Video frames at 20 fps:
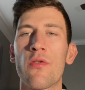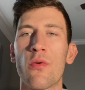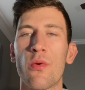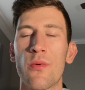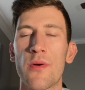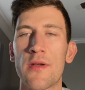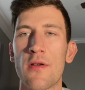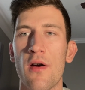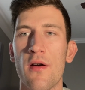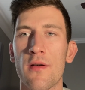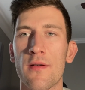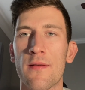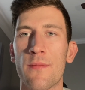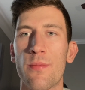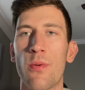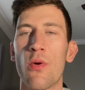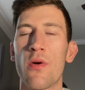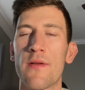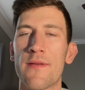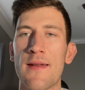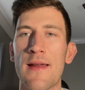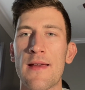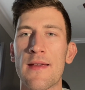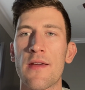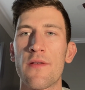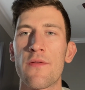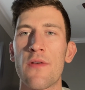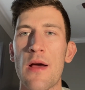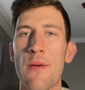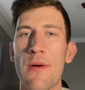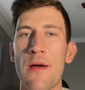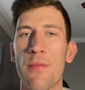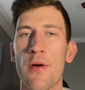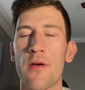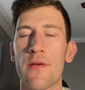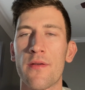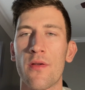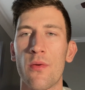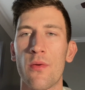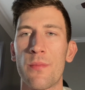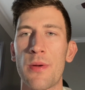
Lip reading: where we talk sports and I give out my personal